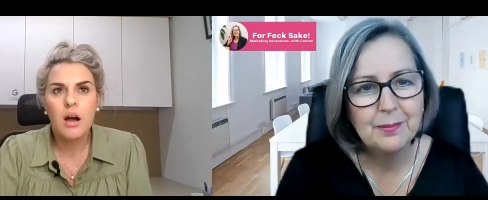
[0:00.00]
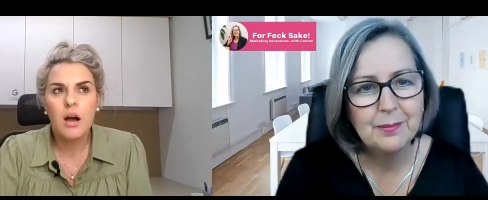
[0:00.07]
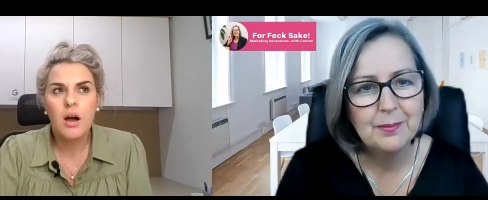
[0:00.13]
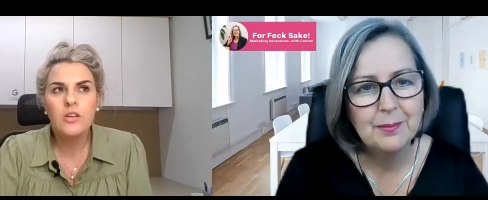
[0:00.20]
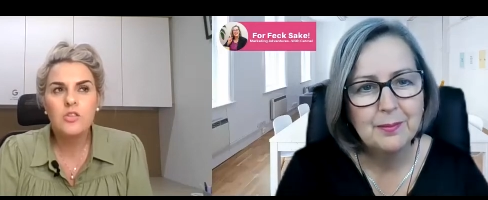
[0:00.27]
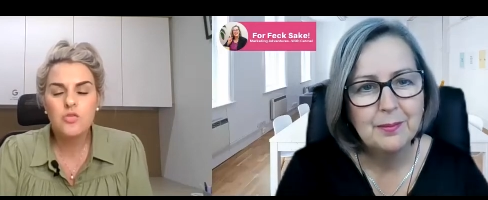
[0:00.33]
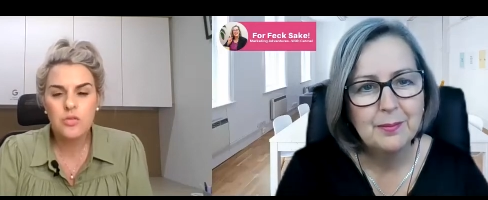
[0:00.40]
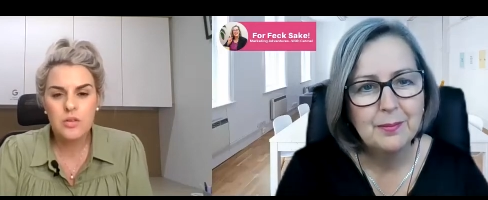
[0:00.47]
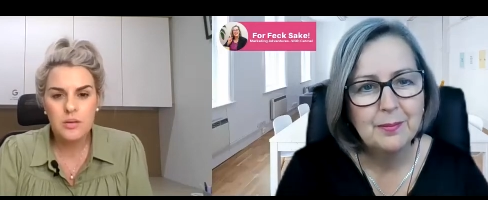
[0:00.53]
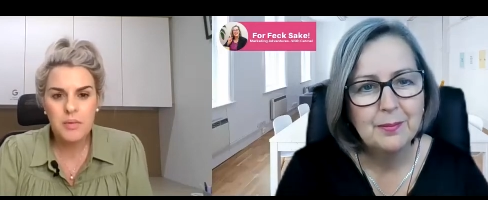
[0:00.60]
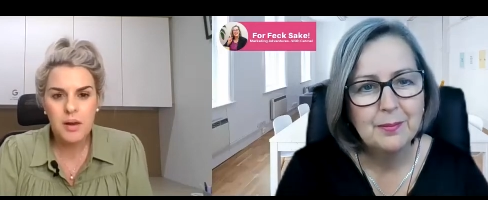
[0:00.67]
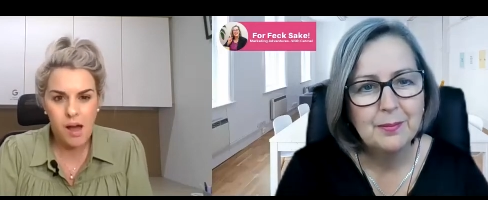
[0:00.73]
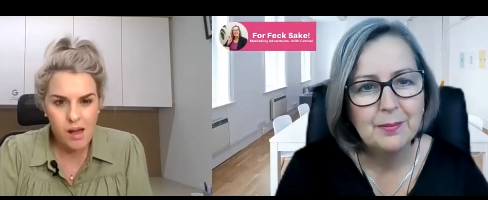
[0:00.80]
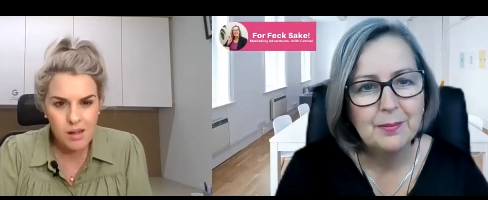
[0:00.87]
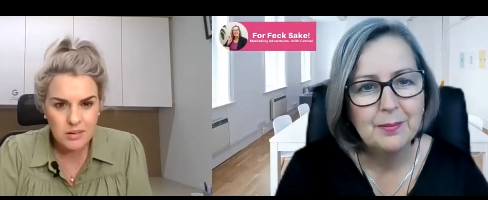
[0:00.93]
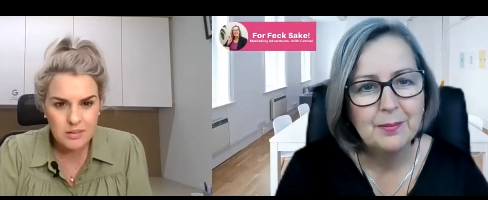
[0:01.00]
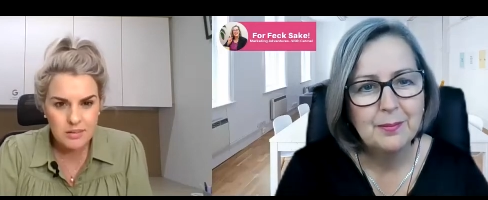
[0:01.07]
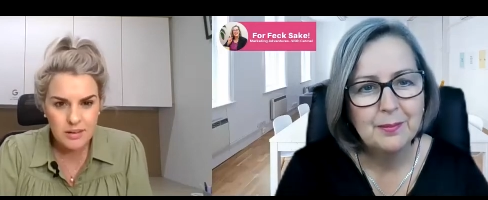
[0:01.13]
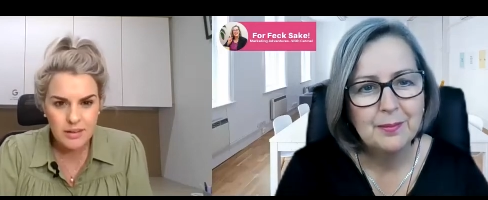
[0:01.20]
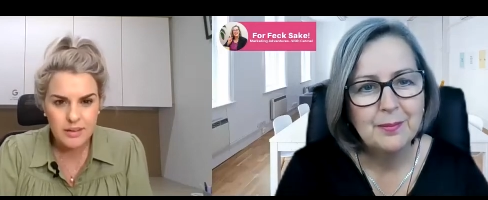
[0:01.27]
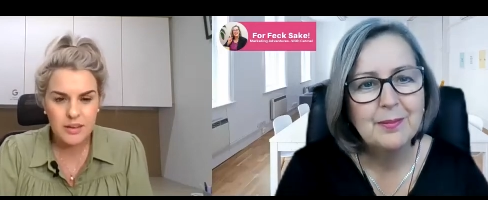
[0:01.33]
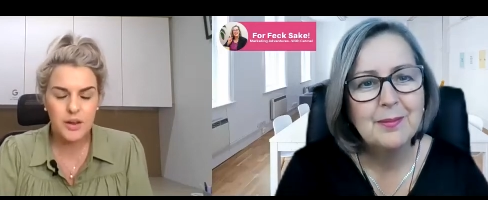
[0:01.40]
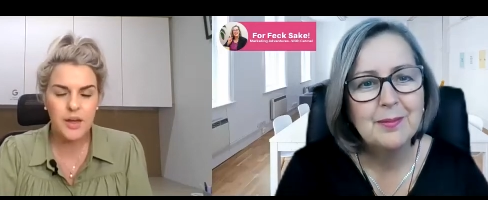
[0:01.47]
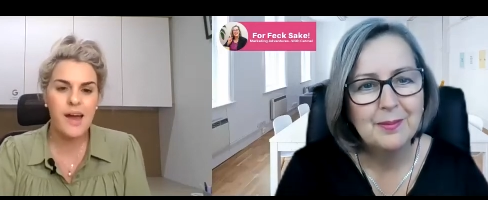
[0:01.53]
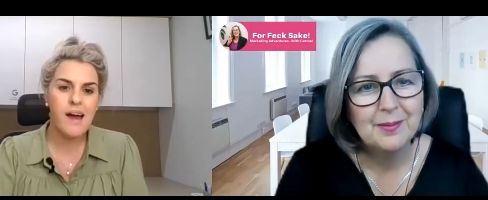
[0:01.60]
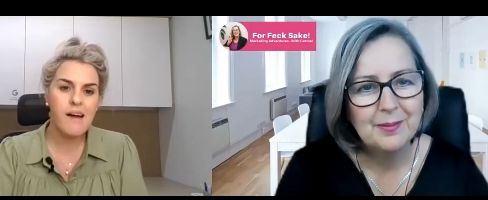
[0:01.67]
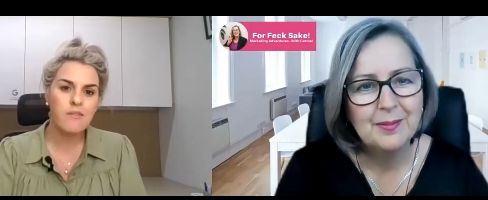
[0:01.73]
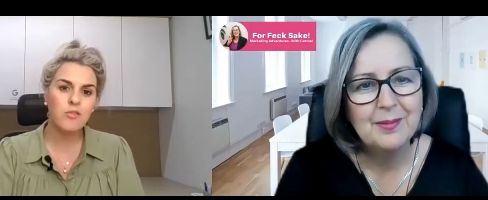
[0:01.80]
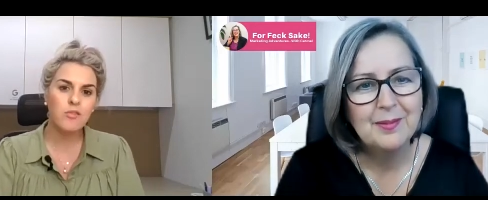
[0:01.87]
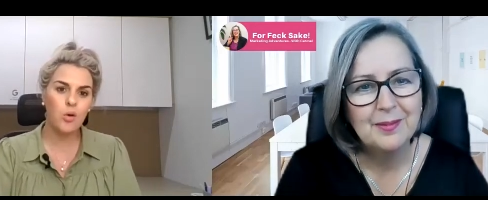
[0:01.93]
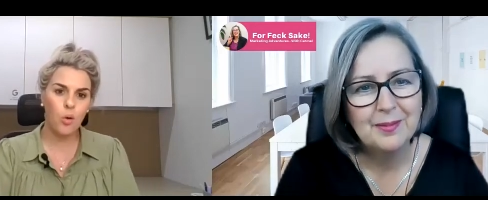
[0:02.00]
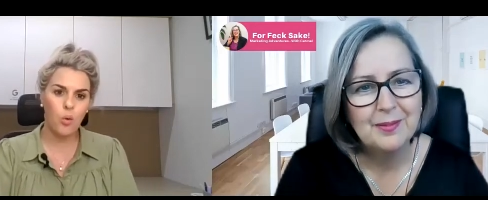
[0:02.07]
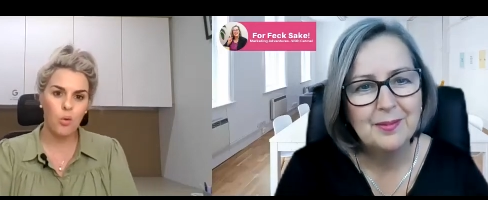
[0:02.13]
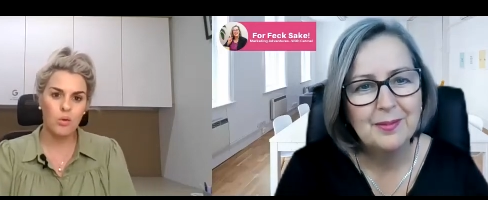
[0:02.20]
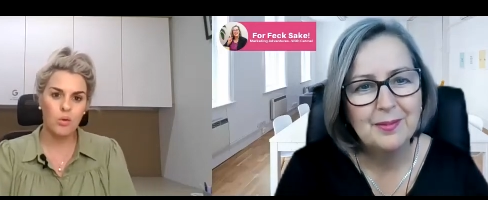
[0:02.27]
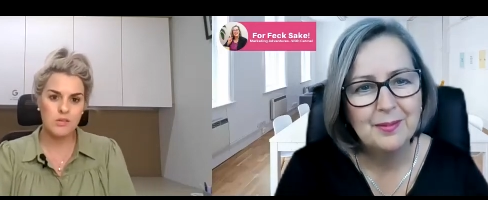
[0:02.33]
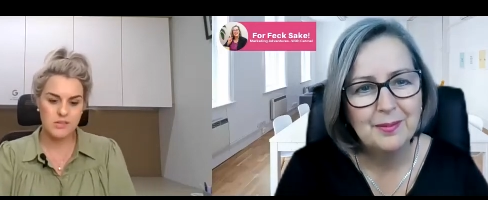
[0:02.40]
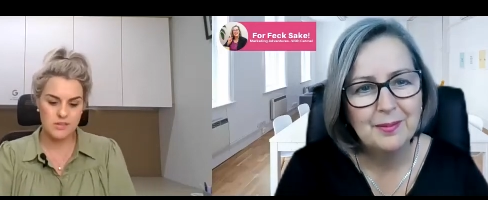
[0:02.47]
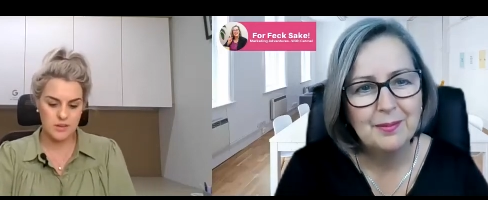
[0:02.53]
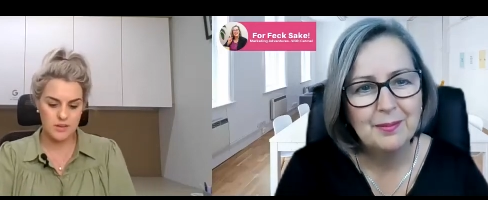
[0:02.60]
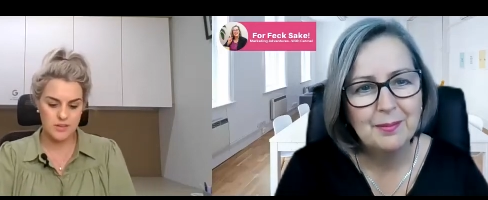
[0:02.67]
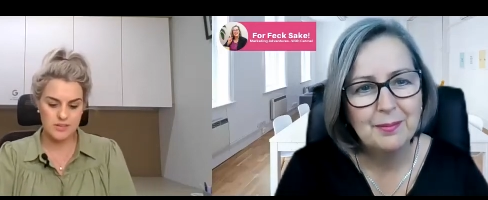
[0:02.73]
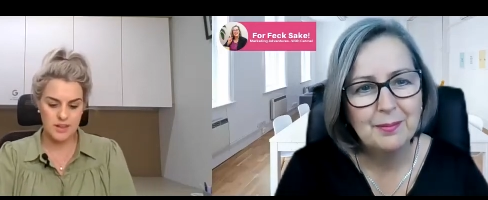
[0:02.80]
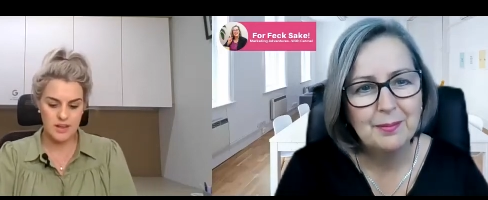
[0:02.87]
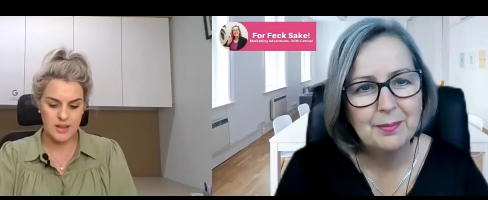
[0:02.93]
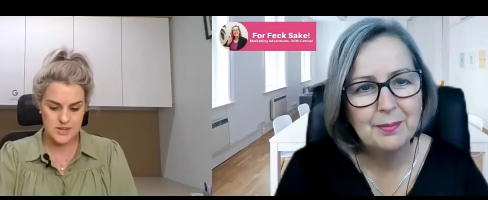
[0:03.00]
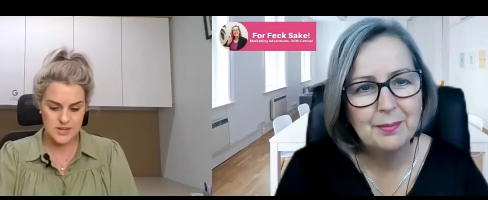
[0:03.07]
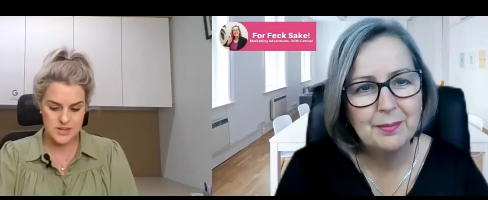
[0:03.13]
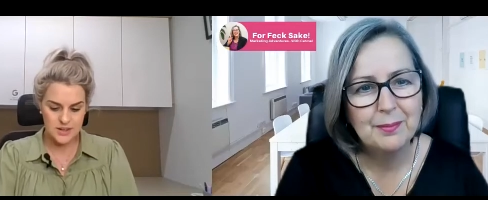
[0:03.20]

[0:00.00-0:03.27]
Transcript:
Speaker 1: I dream a lot, like, and I have goals that I set.